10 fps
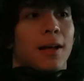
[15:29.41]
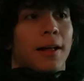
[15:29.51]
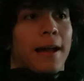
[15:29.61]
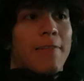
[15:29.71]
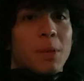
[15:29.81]

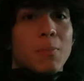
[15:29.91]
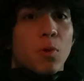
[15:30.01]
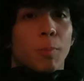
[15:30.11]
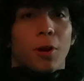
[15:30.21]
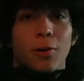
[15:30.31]
Uh, I made
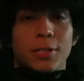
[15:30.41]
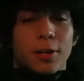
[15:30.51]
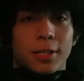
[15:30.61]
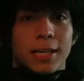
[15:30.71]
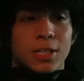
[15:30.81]
more progress
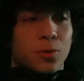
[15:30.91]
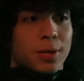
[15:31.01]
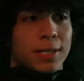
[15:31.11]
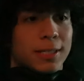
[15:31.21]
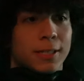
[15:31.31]
on
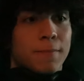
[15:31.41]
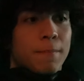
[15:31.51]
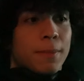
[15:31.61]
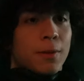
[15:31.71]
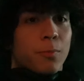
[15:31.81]
accessories
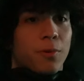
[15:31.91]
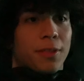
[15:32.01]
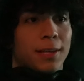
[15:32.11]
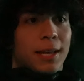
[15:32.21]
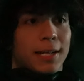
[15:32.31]

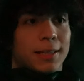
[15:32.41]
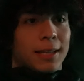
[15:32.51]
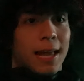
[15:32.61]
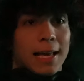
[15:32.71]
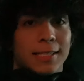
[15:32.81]
within like
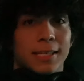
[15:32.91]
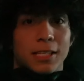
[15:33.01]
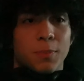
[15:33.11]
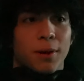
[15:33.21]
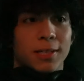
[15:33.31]
the last
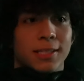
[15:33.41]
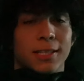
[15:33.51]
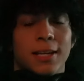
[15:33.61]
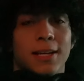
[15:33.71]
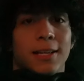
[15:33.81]
six
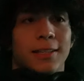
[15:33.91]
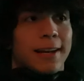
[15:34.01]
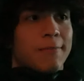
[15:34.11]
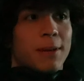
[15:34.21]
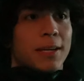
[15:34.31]
months
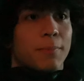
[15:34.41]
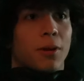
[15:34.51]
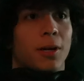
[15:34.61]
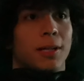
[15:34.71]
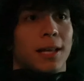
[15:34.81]
than I made in
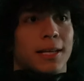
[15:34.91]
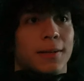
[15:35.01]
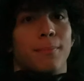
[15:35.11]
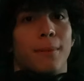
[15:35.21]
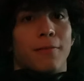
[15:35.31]
probably
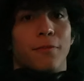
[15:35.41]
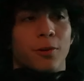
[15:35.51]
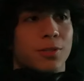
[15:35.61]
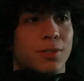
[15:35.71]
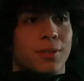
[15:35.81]
like my
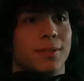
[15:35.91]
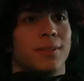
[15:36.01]
first